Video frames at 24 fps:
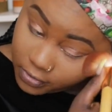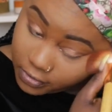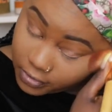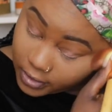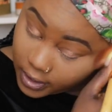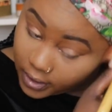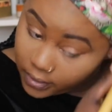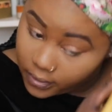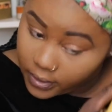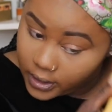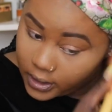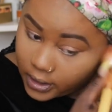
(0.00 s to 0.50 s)

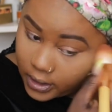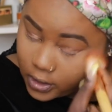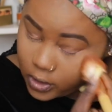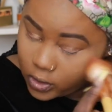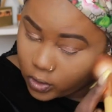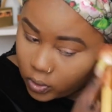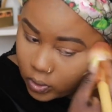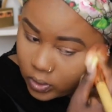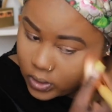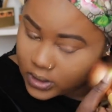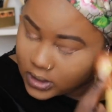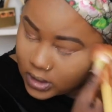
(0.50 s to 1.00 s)
very,
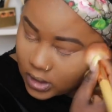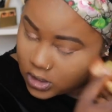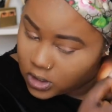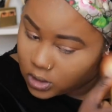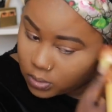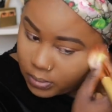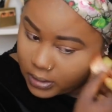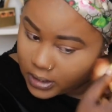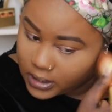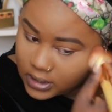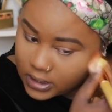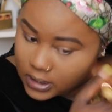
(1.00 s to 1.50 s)
you know, it's such
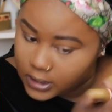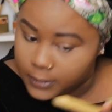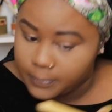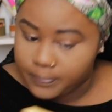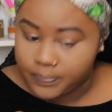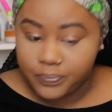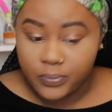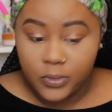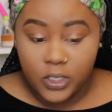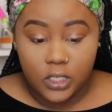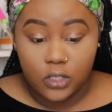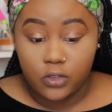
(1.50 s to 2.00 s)
a blessing.
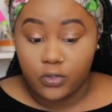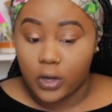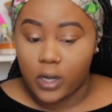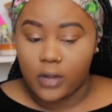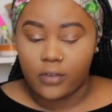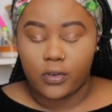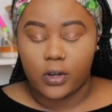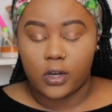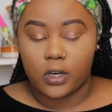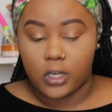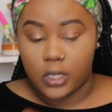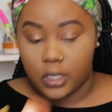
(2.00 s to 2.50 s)
It's
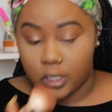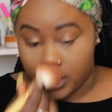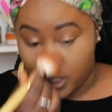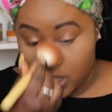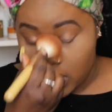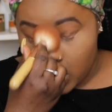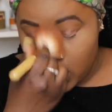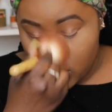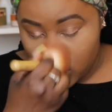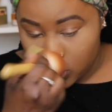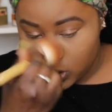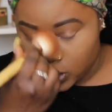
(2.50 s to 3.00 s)
very, very good.
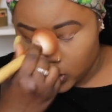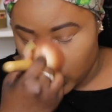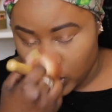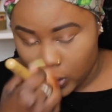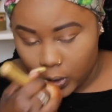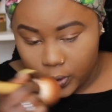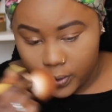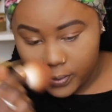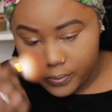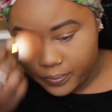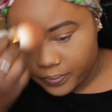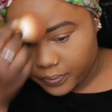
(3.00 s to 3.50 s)

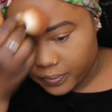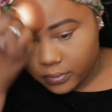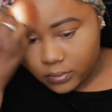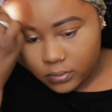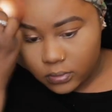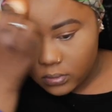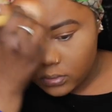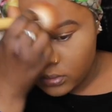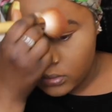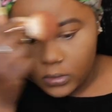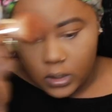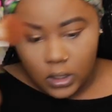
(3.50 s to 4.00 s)
So
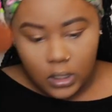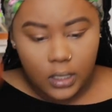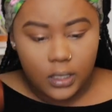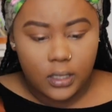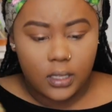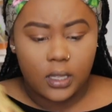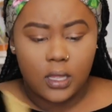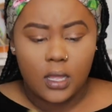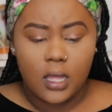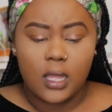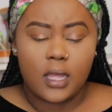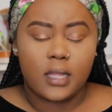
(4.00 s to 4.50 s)

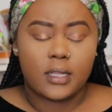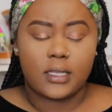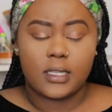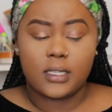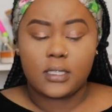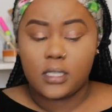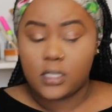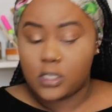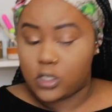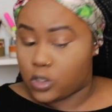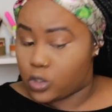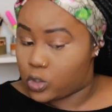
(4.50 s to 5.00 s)

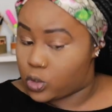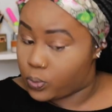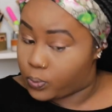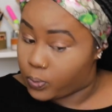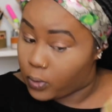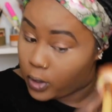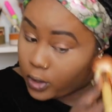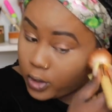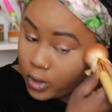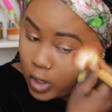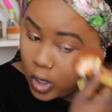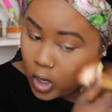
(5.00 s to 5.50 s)
this is to
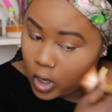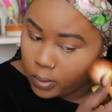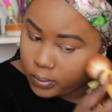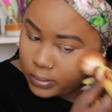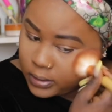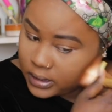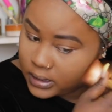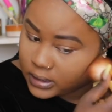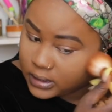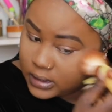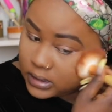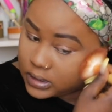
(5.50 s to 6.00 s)
support the
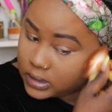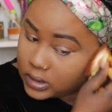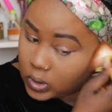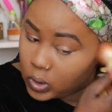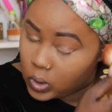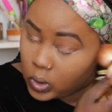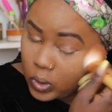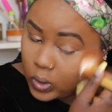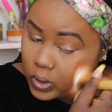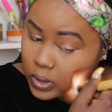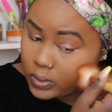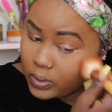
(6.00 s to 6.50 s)
homeless.
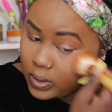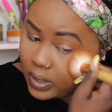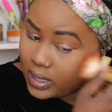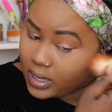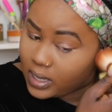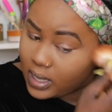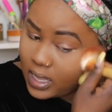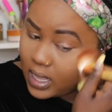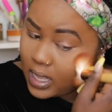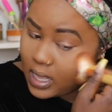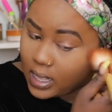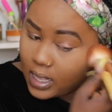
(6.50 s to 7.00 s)
So
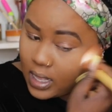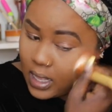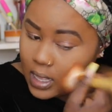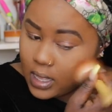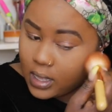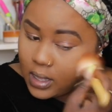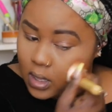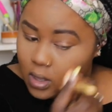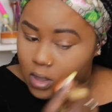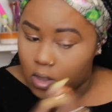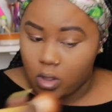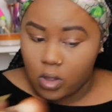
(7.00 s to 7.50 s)

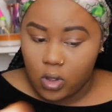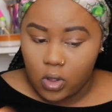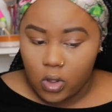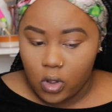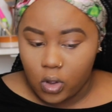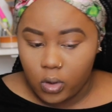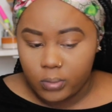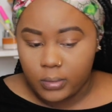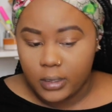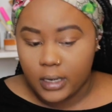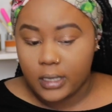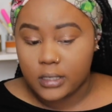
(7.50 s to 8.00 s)

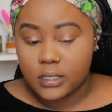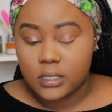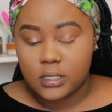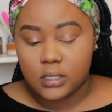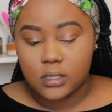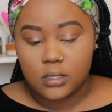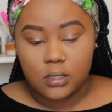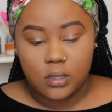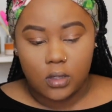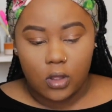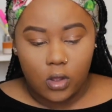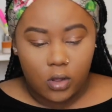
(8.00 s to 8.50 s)

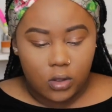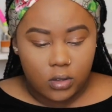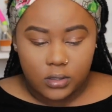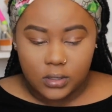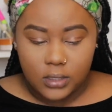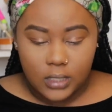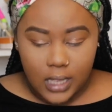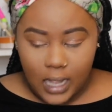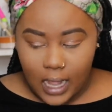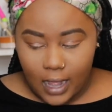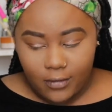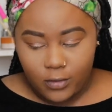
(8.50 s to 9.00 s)
homeless,
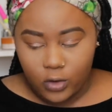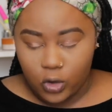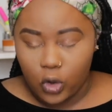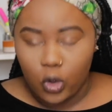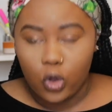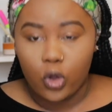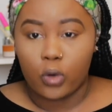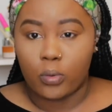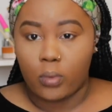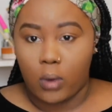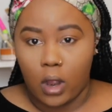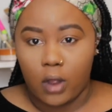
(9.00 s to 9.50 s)
they have no
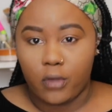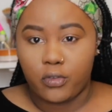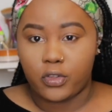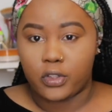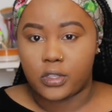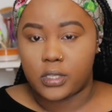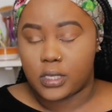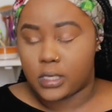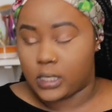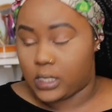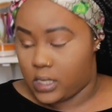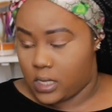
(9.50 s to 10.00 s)
home,
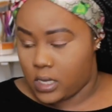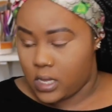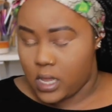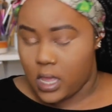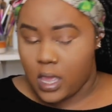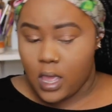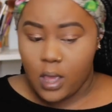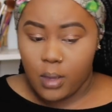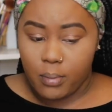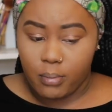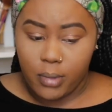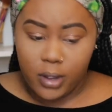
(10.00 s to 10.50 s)
obviously.
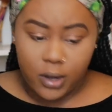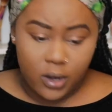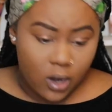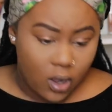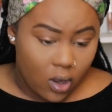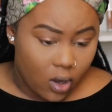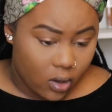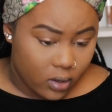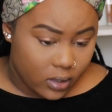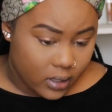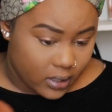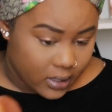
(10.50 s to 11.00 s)
But
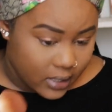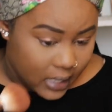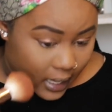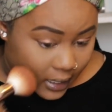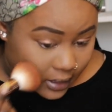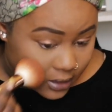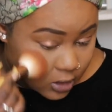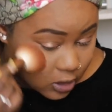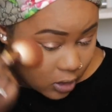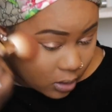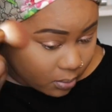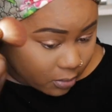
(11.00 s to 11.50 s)
not only
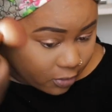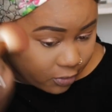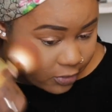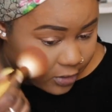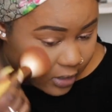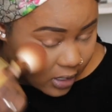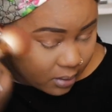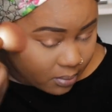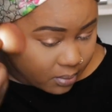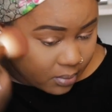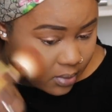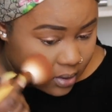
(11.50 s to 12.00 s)
that, some of
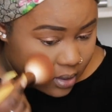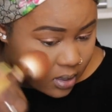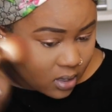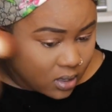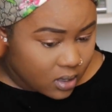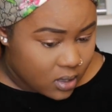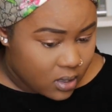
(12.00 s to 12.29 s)
them